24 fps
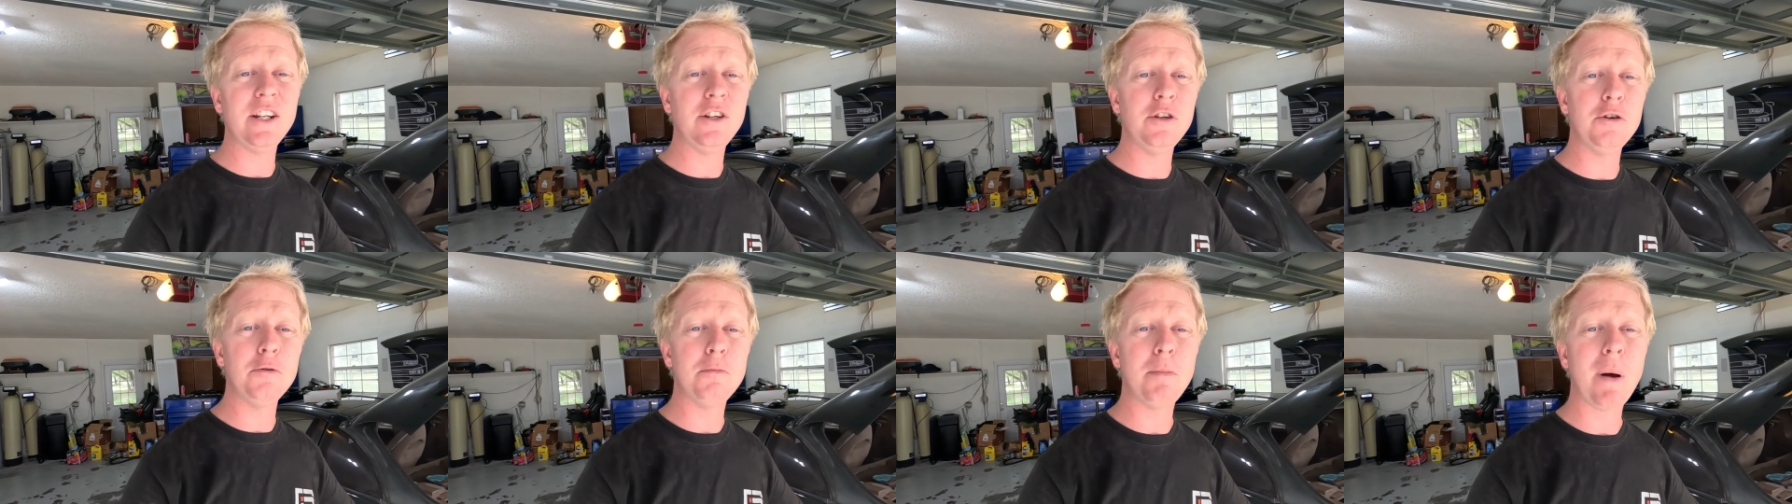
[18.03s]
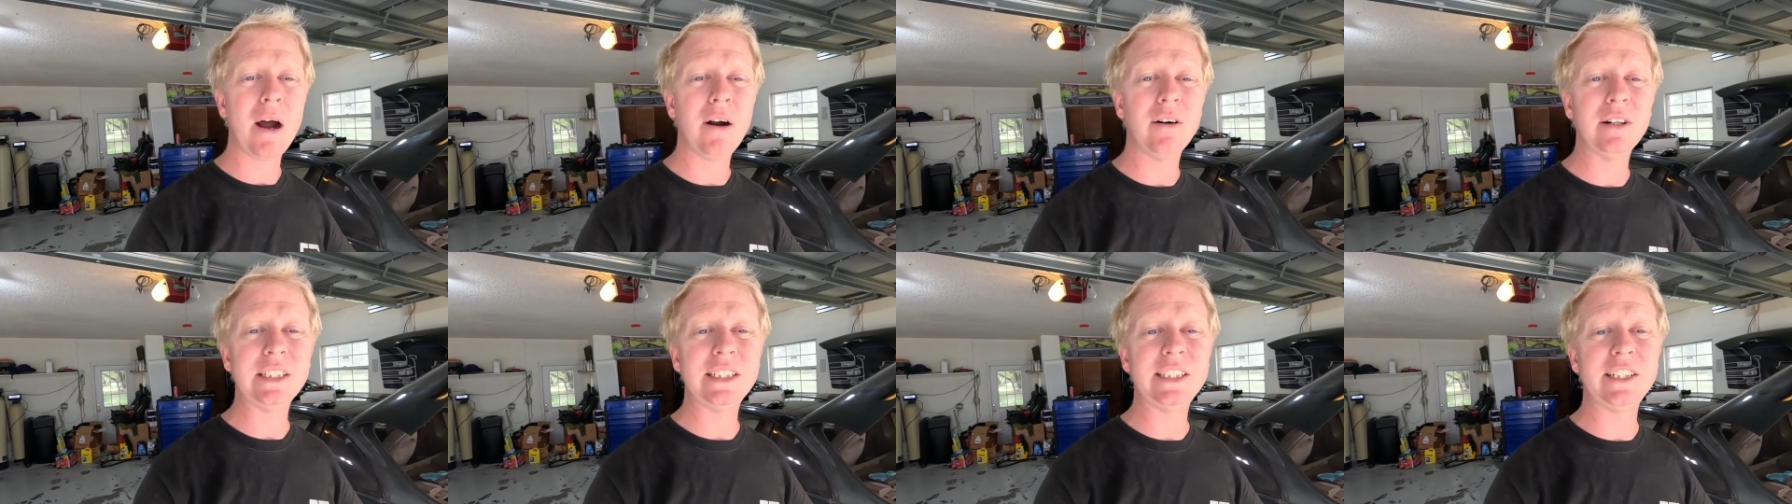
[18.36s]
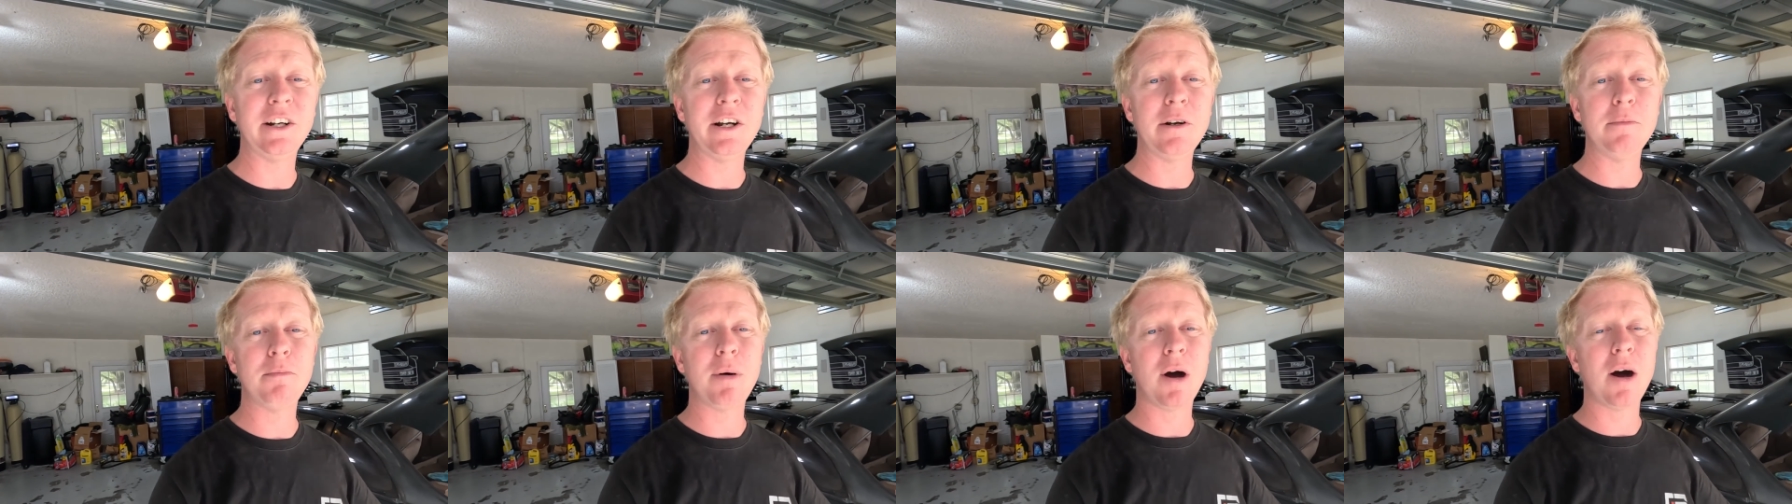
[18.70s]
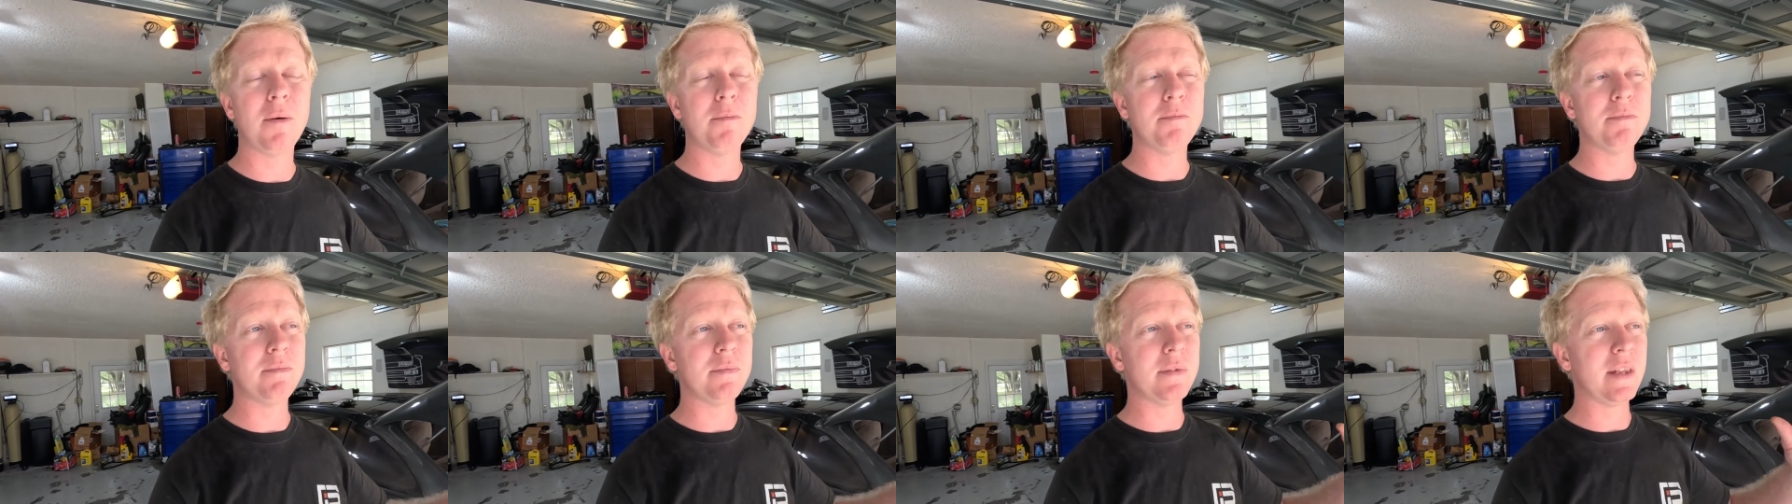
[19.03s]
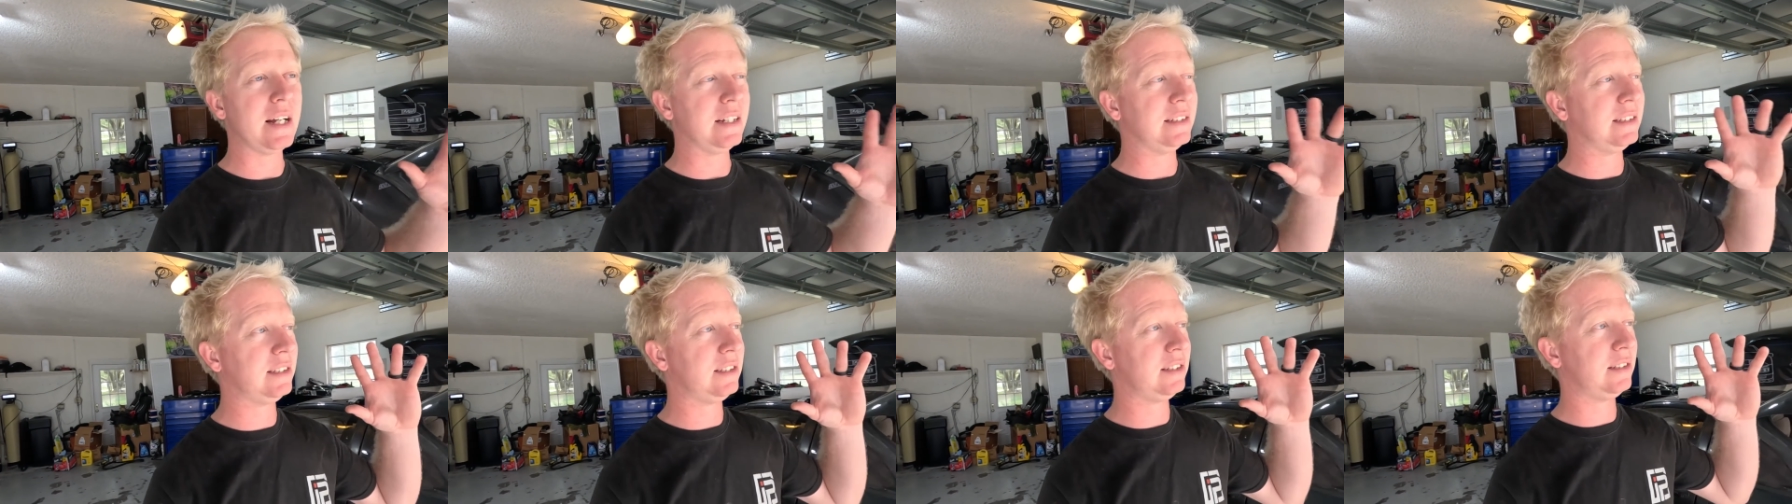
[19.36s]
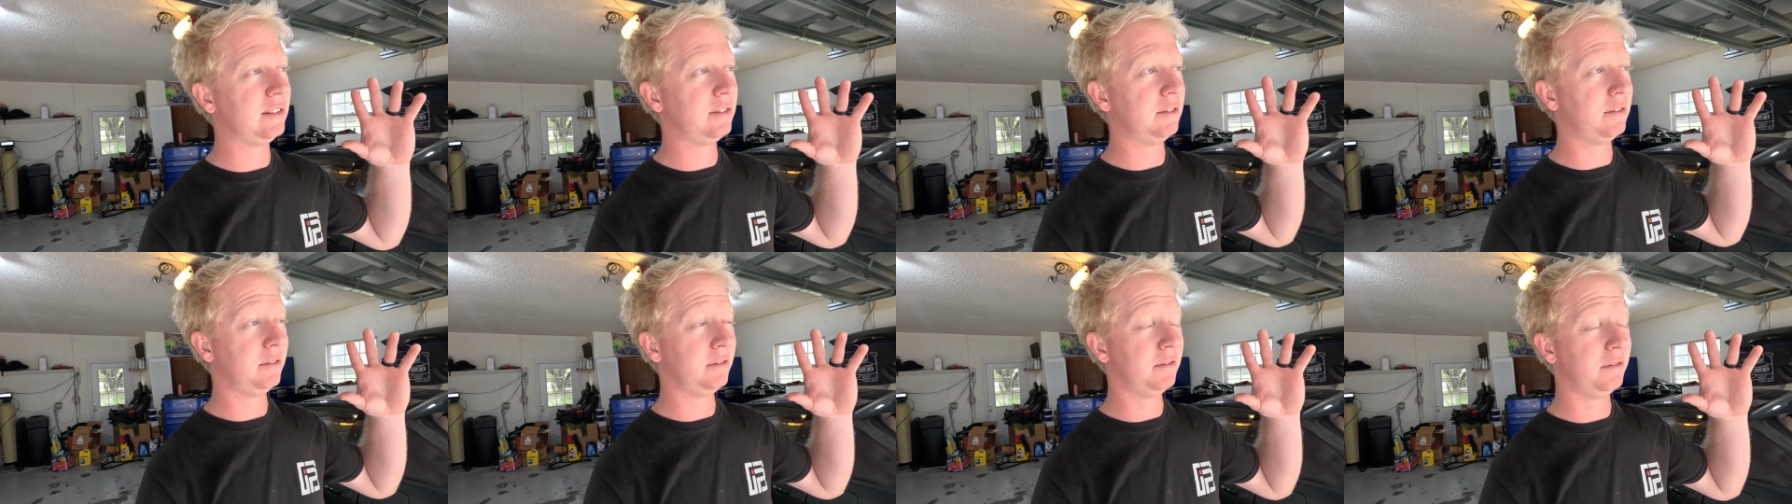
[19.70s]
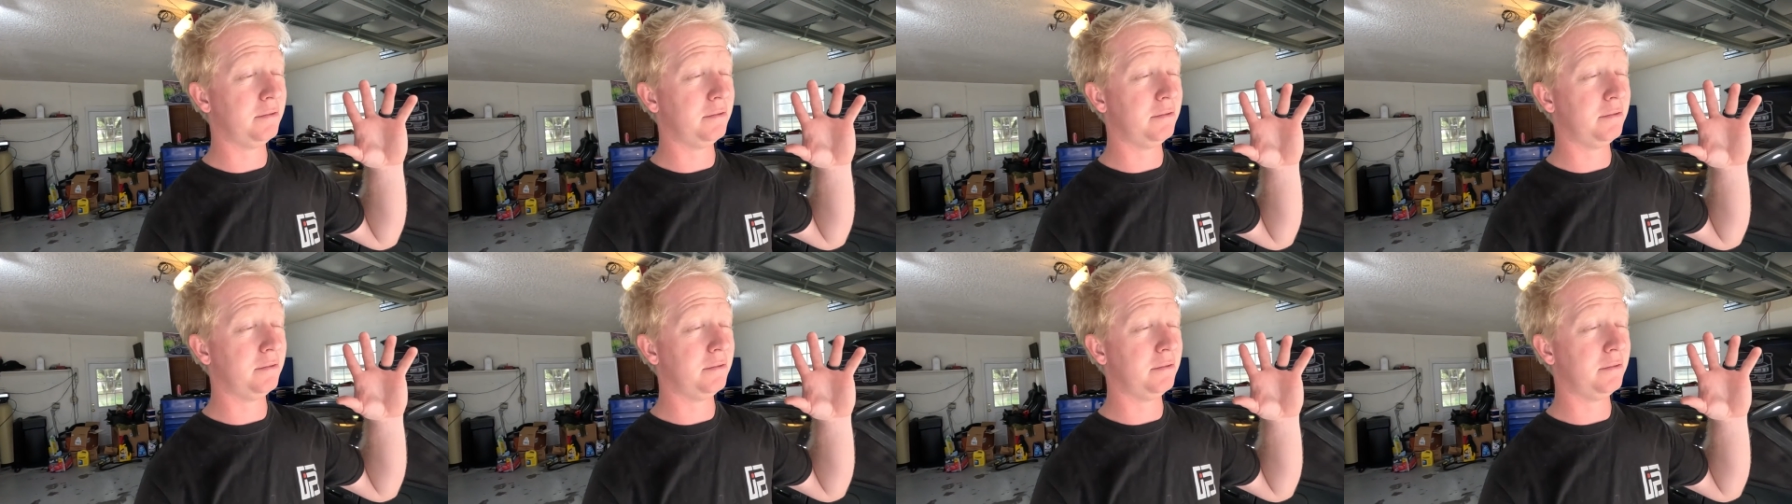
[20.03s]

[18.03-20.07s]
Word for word: a new power steering pump that's